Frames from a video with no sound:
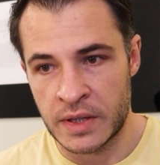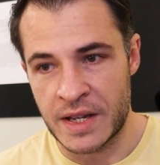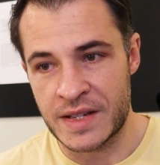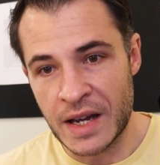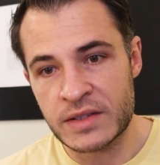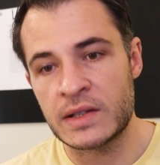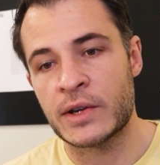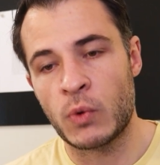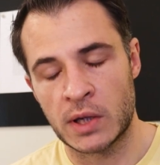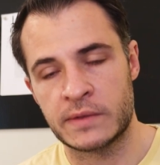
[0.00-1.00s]
is actually
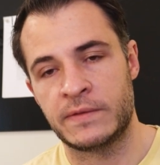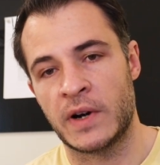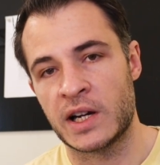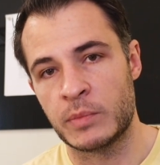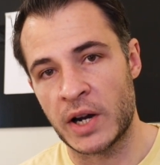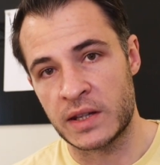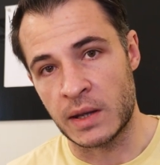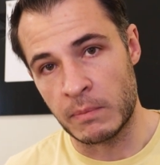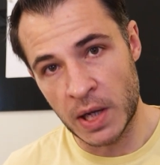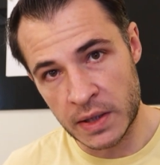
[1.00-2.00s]
quantified by the
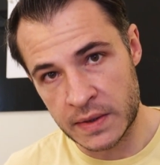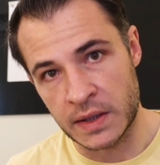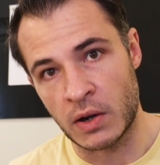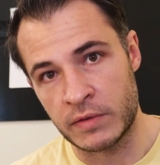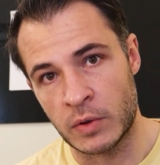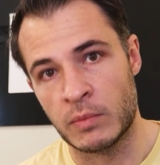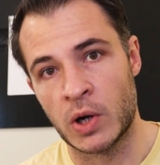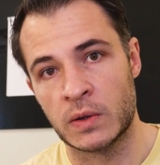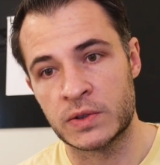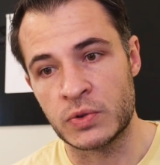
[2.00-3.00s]
ability of your
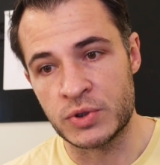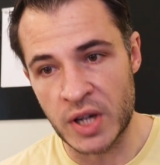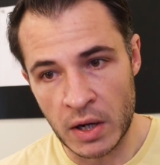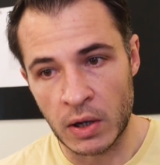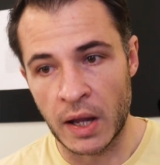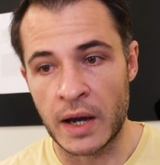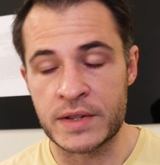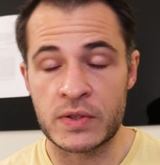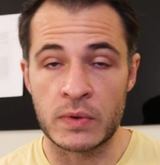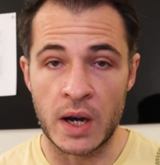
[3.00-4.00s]
model to
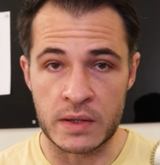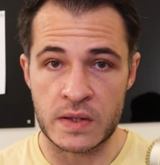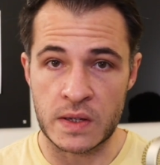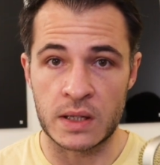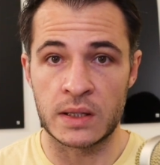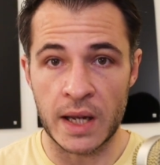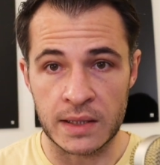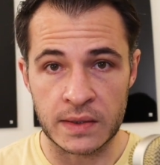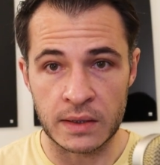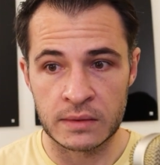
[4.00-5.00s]
generalize to unseen
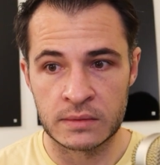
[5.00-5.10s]
data.